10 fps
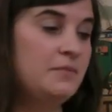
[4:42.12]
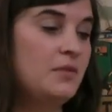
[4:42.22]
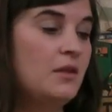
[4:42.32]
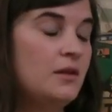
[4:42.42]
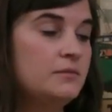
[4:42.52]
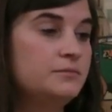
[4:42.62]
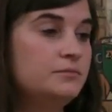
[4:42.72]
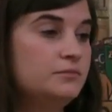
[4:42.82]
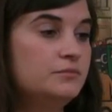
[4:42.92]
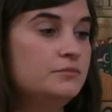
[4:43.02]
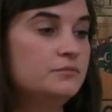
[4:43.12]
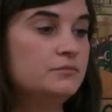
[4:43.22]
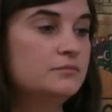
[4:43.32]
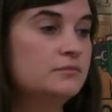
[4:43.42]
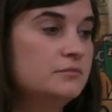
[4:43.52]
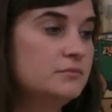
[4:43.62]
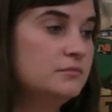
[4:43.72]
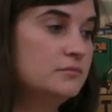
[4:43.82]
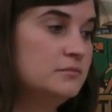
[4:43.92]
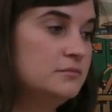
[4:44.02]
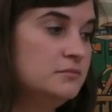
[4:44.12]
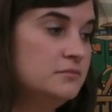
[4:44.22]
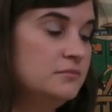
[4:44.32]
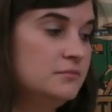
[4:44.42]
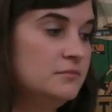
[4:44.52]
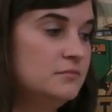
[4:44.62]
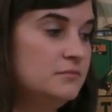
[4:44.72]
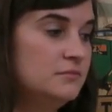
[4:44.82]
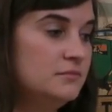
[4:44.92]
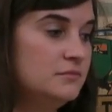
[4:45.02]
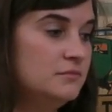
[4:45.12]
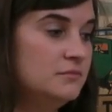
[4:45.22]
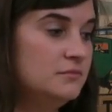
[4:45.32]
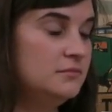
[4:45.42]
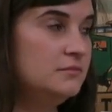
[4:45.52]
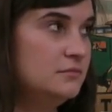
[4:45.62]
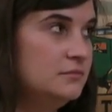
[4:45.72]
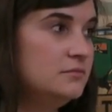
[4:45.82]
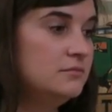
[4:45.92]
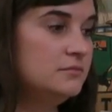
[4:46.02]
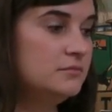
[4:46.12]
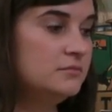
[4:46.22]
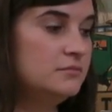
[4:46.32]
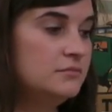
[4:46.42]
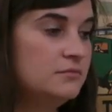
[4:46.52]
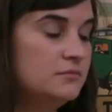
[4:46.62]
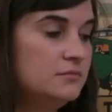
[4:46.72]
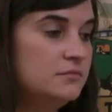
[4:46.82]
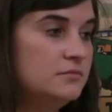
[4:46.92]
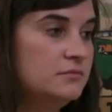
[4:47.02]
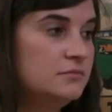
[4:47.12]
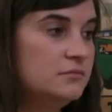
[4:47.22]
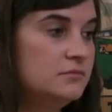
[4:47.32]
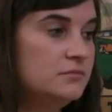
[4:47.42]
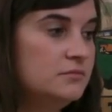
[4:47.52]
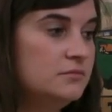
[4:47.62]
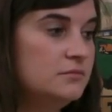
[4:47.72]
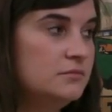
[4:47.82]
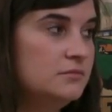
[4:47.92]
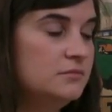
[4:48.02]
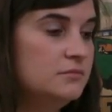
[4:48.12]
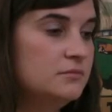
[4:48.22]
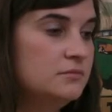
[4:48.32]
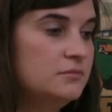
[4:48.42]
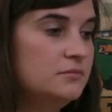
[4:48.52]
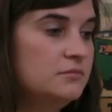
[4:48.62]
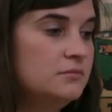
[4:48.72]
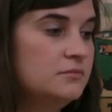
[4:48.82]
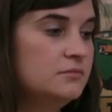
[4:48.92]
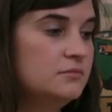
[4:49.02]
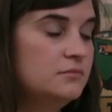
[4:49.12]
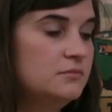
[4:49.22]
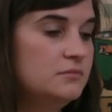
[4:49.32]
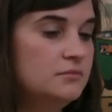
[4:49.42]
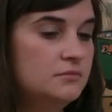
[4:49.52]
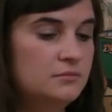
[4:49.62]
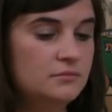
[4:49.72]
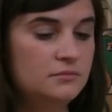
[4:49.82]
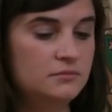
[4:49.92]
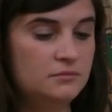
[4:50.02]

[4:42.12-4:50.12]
No words are spoken by the person on screen.